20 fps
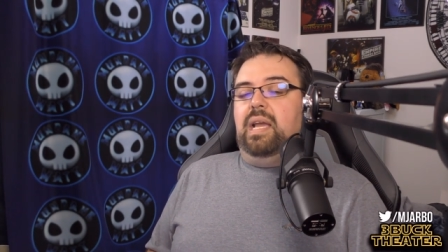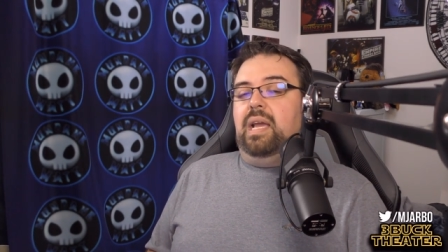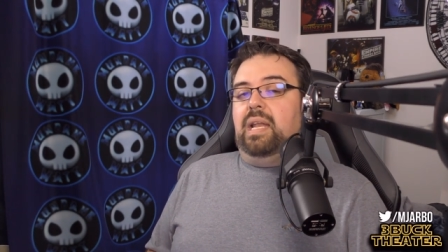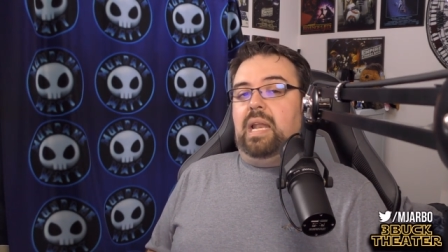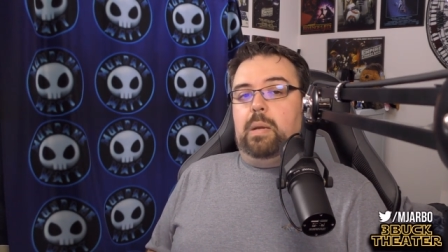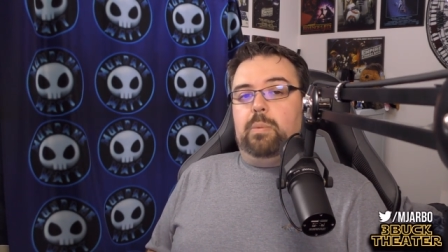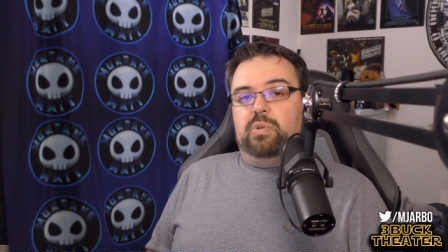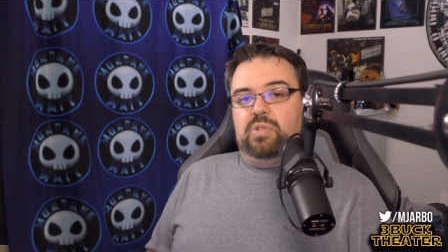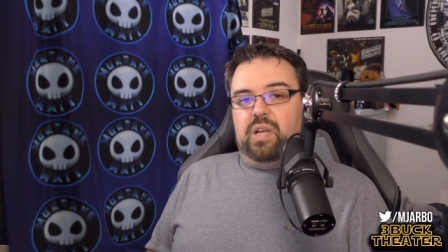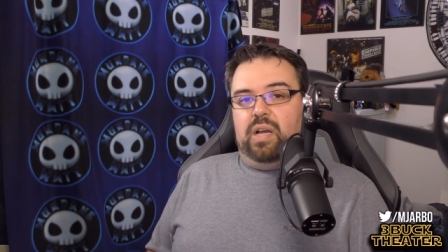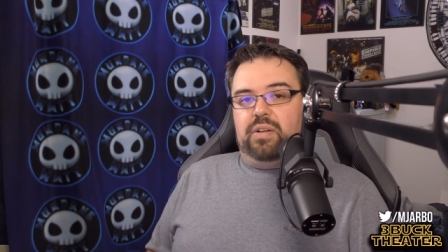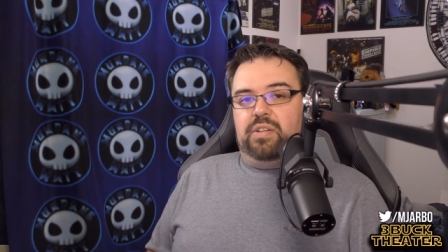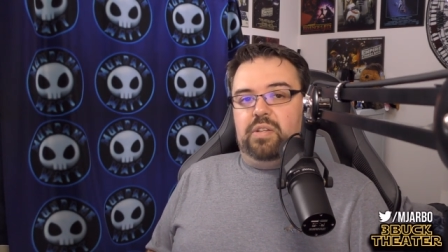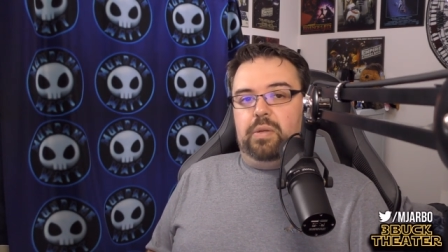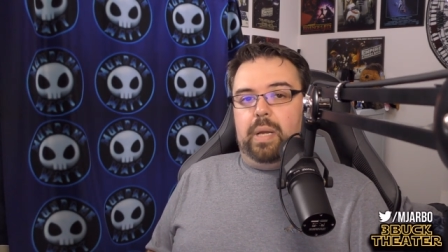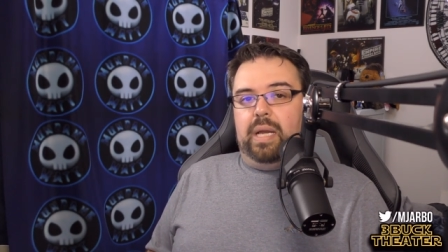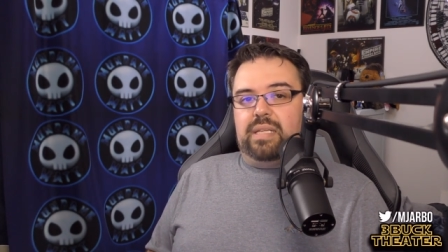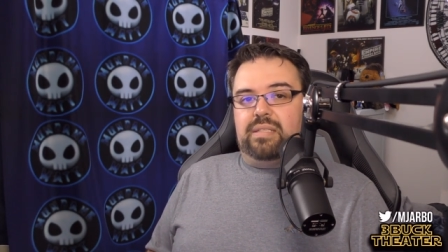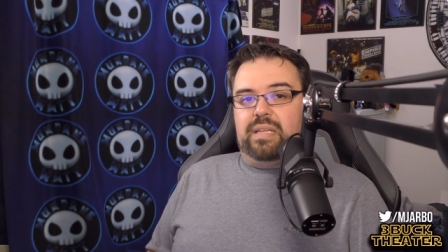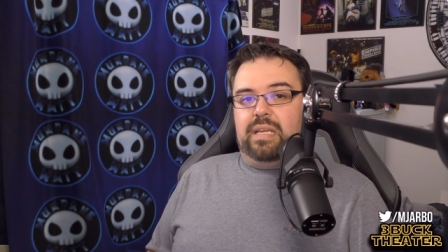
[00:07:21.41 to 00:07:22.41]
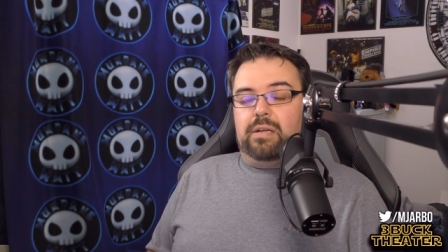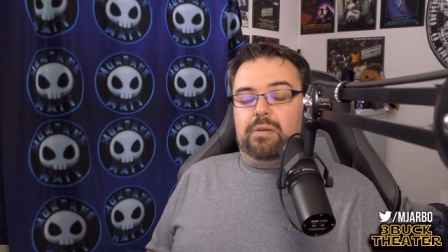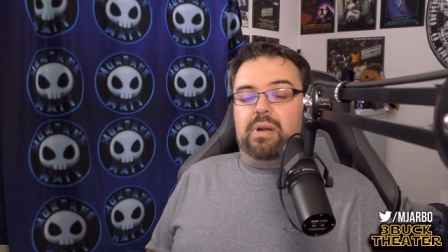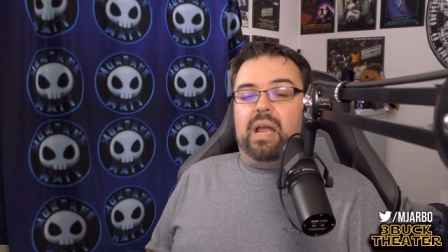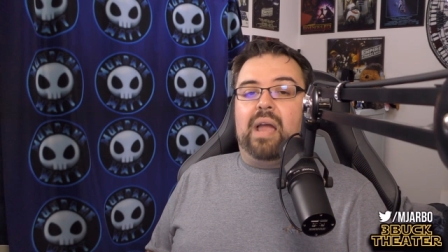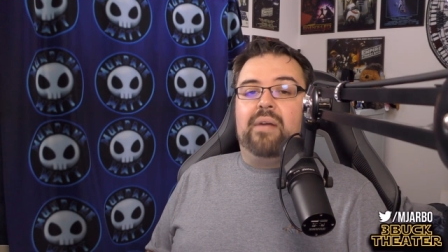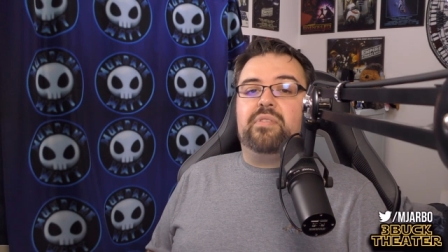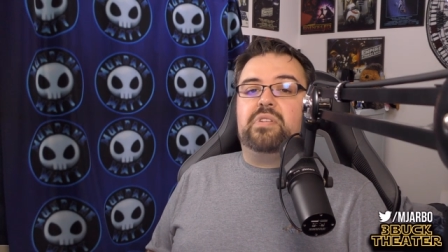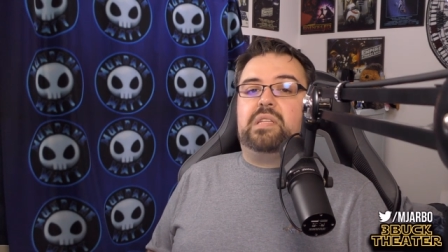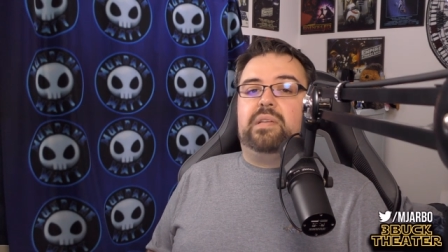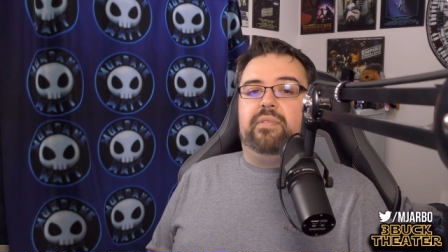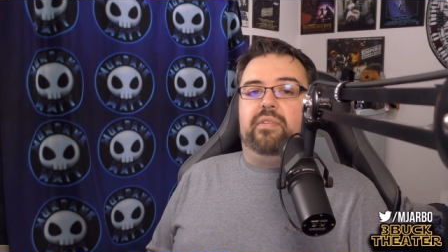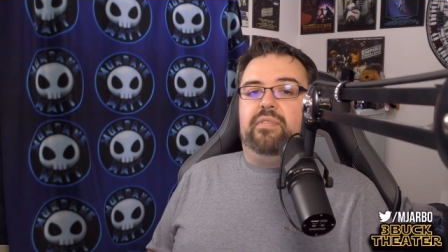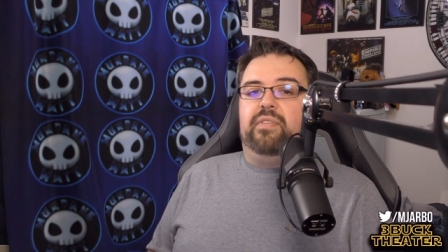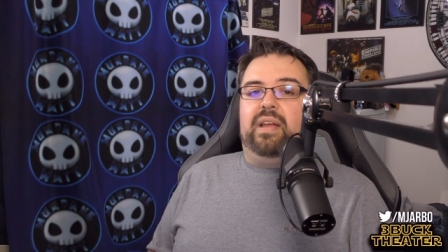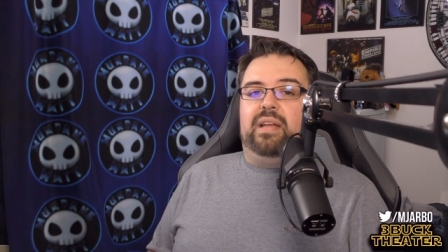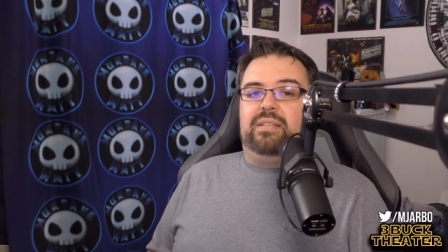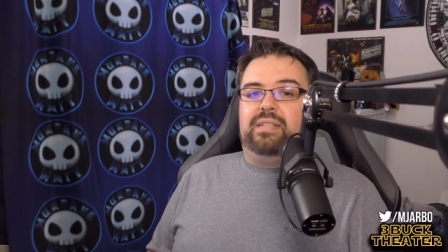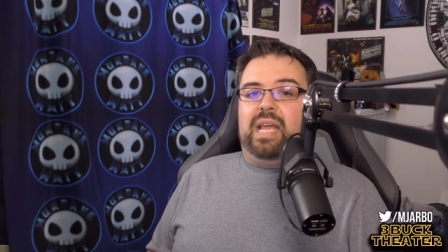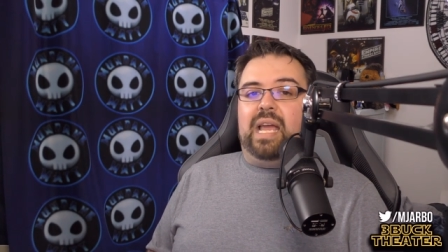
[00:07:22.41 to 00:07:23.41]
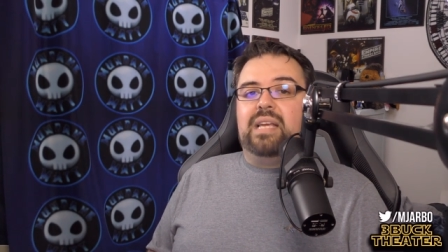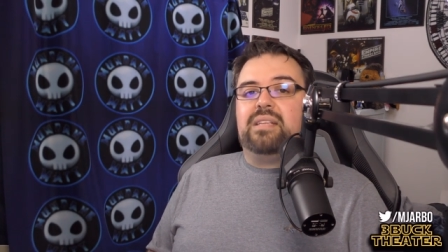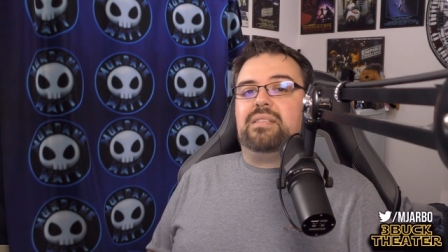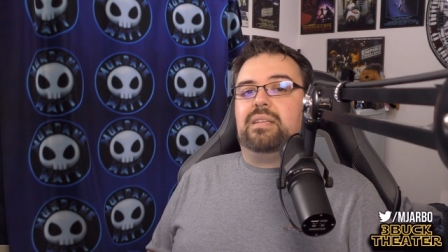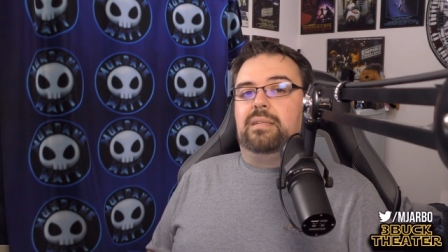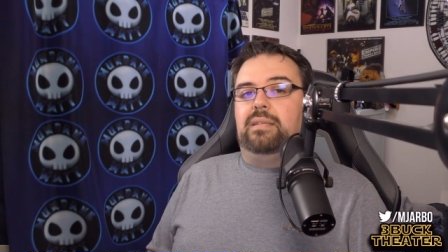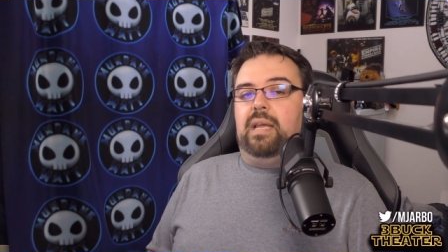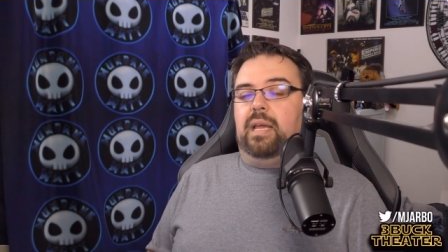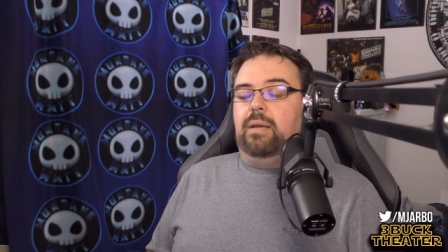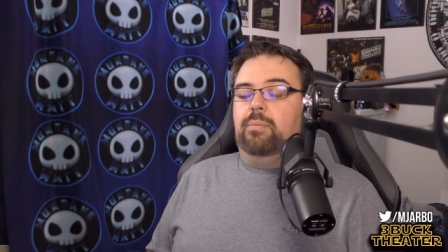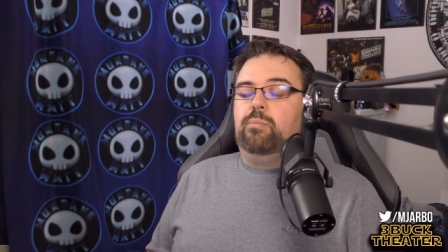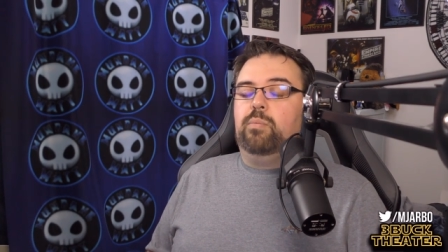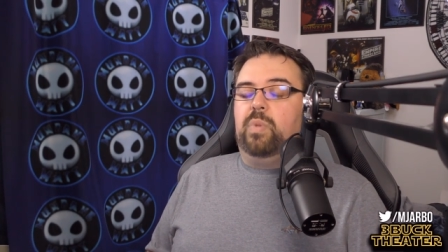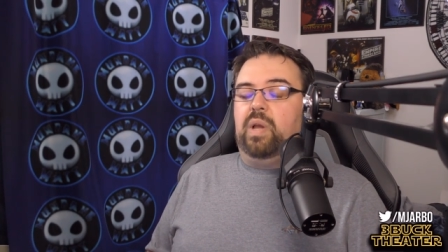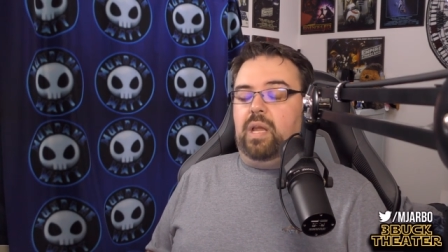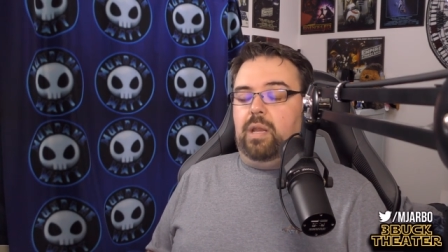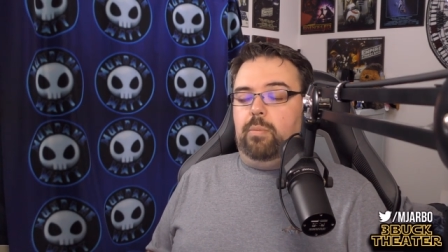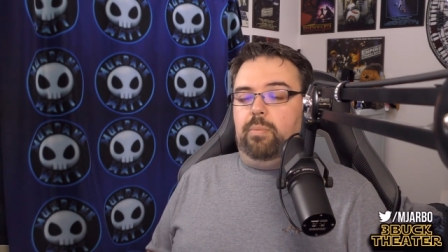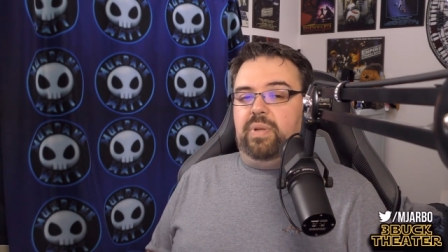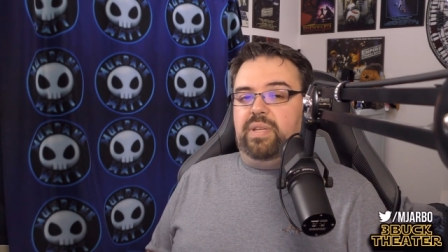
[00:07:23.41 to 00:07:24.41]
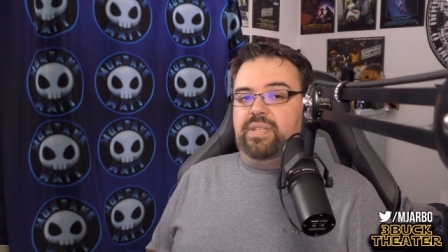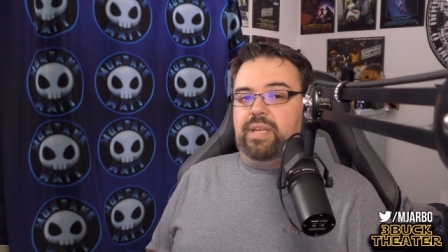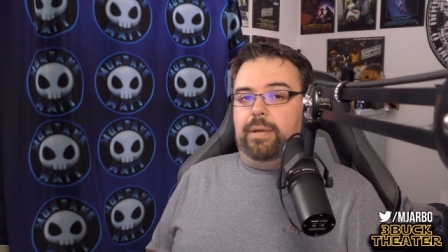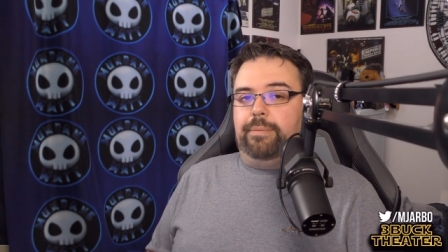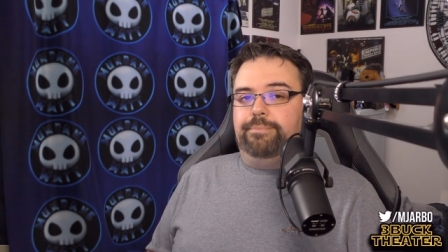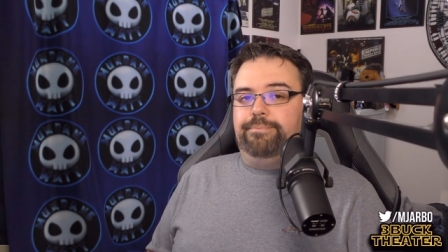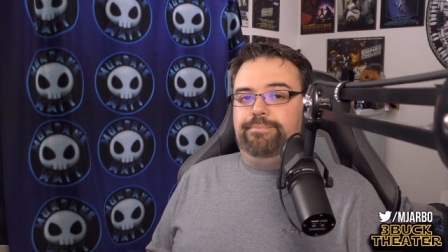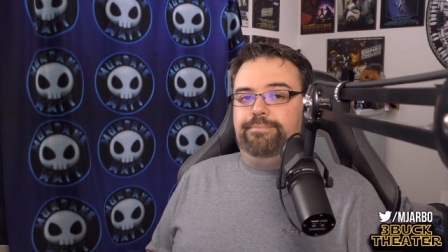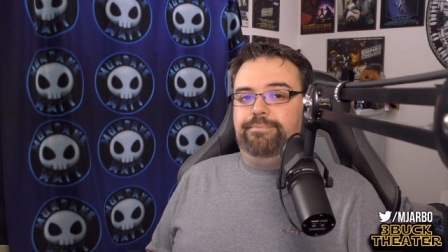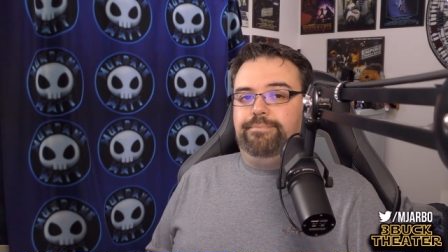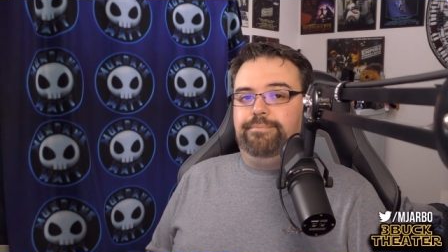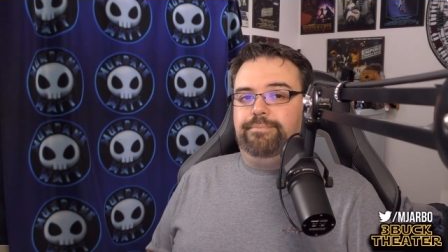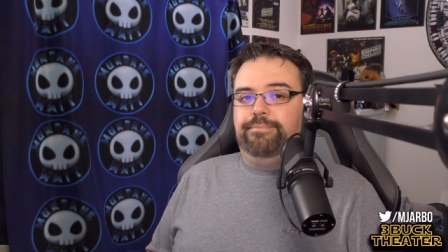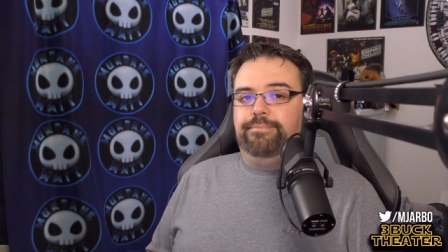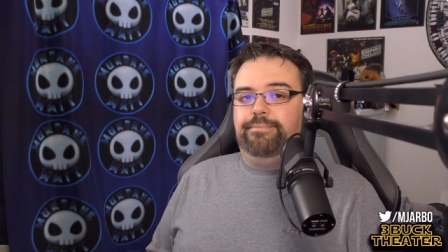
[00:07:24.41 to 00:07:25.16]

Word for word: And I will talk to you guys later. Have yourself a fantastic day and peace out.